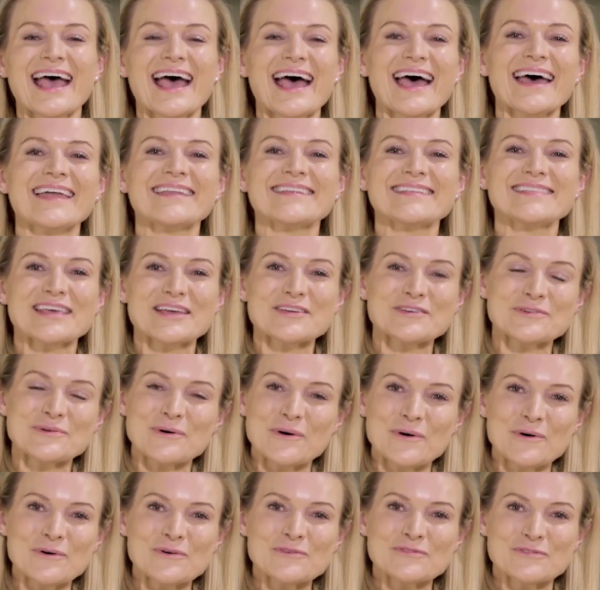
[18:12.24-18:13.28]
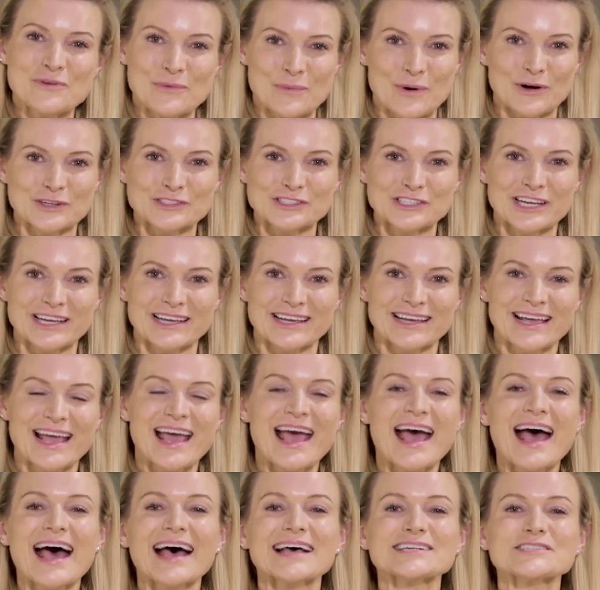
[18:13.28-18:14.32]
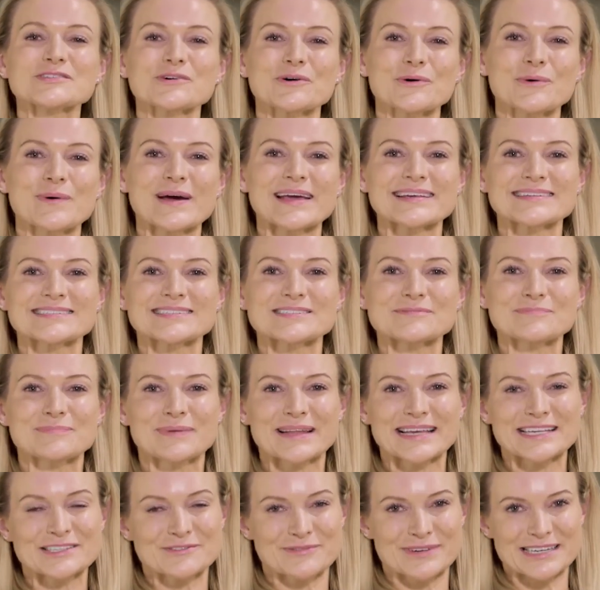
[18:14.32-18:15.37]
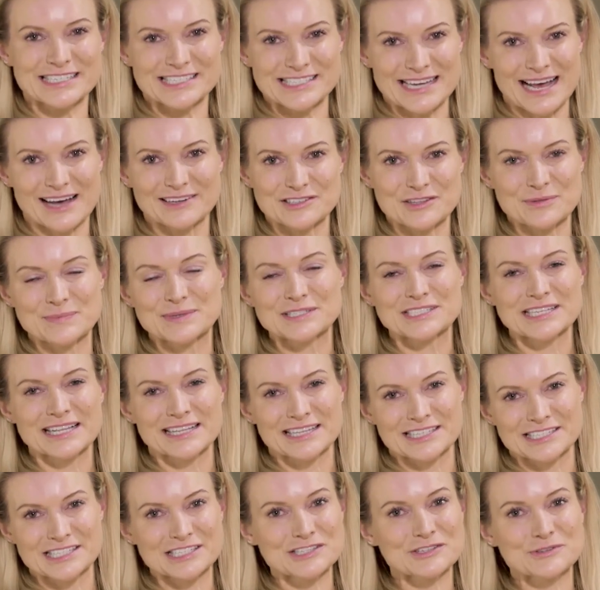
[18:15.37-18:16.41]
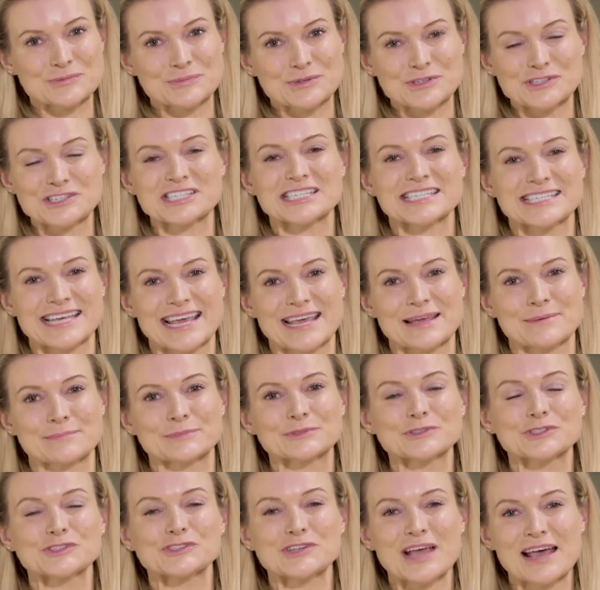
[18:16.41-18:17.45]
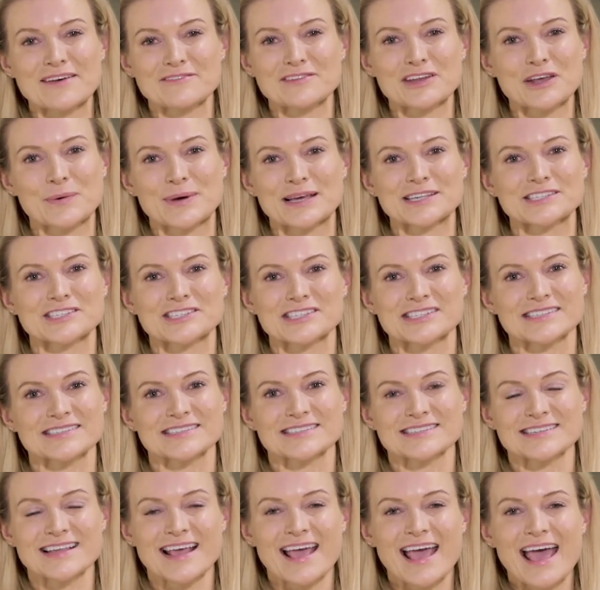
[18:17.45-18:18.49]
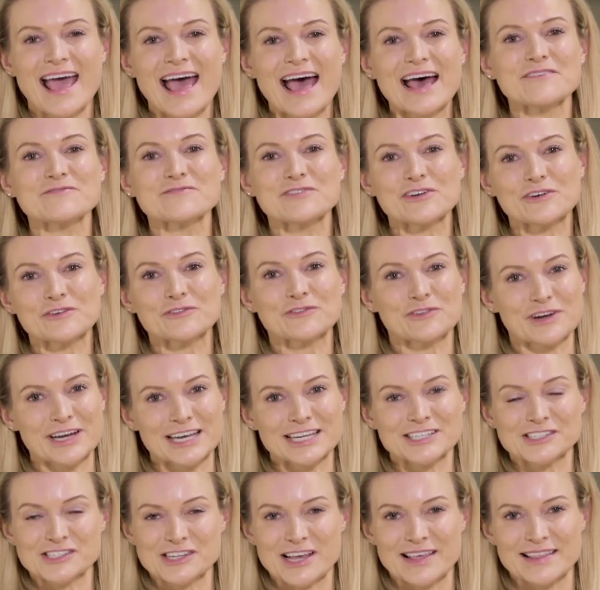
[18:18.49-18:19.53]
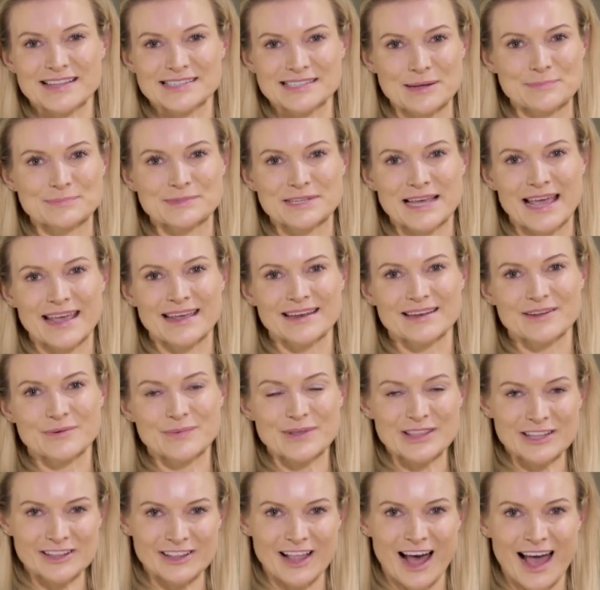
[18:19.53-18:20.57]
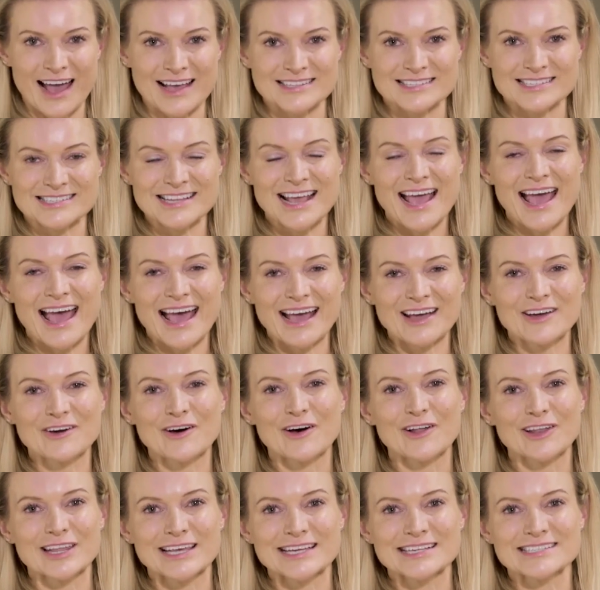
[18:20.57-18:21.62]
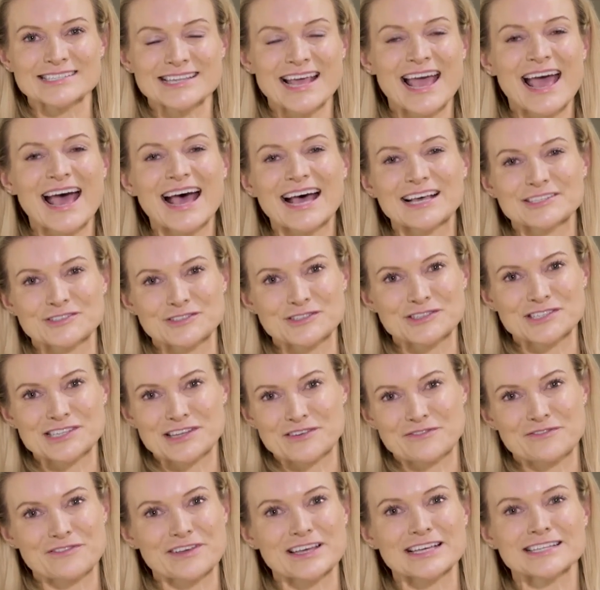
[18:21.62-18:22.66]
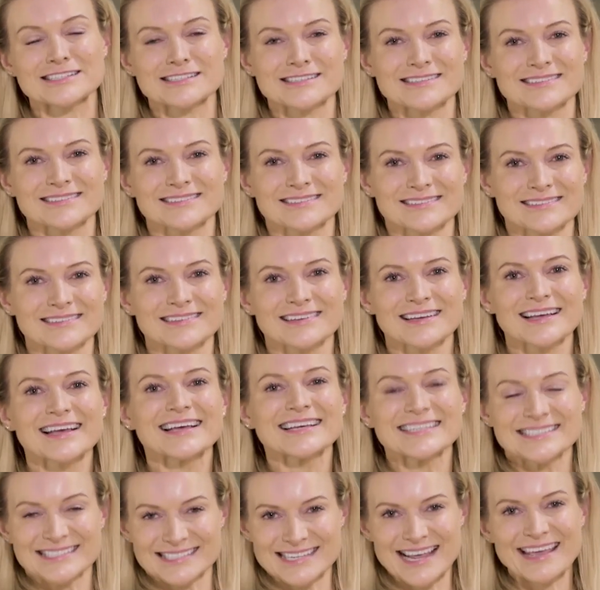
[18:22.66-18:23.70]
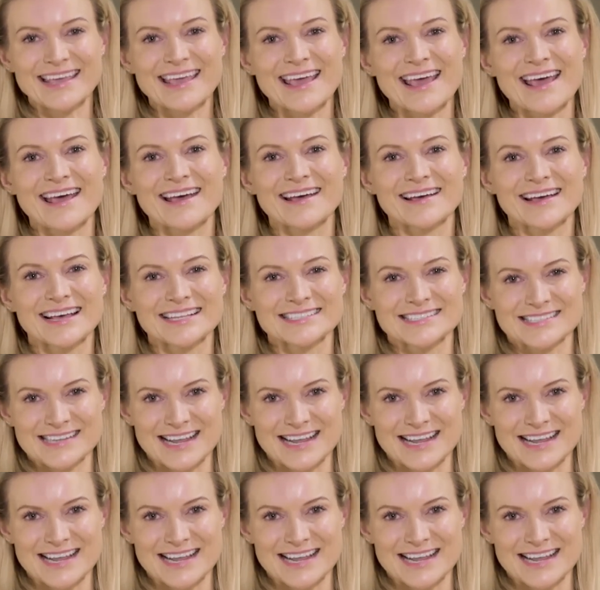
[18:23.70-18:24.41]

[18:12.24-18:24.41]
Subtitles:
And thank you all for watching. As always, please reach out to the Magellan distribution team should you have any questions, and feel free to share this update with clients and colleagues as you see fit. Take care and